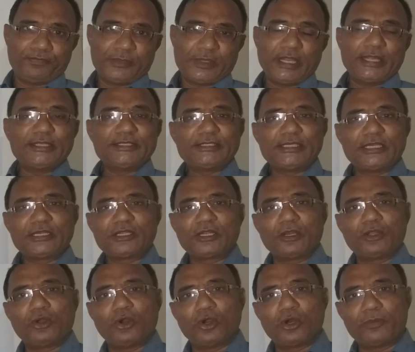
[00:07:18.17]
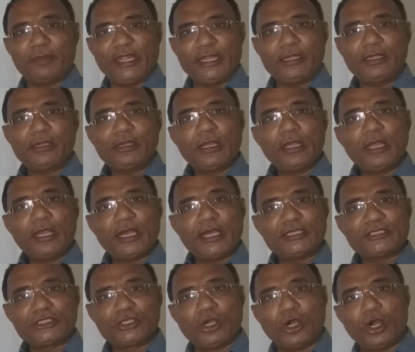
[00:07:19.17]
and central government
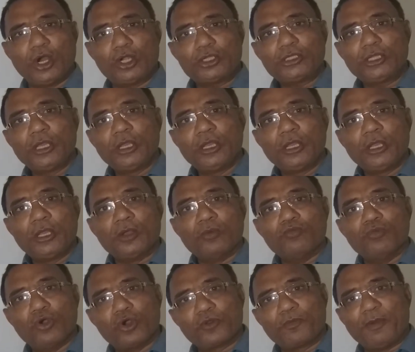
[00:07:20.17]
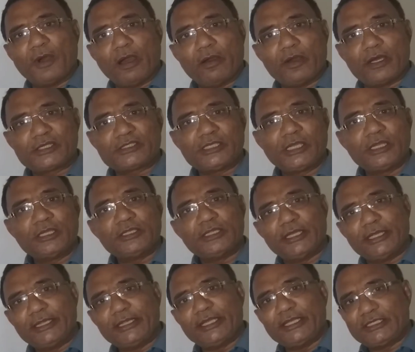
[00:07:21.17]
has got more powers
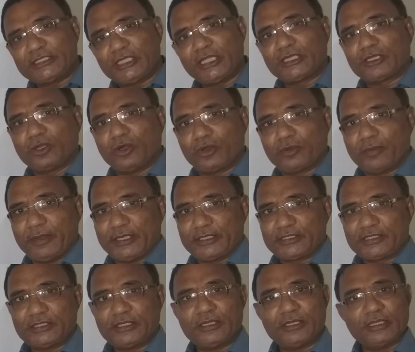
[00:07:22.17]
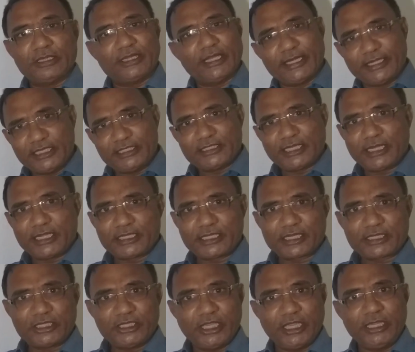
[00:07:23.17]
than the state governments. That is
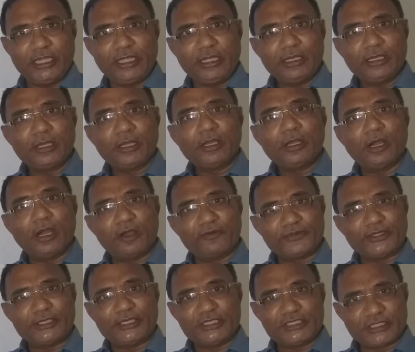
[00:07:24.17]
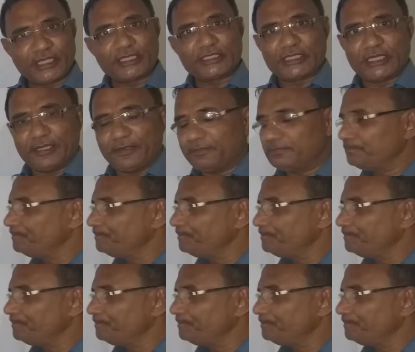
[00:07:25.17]
another thing of the discussion.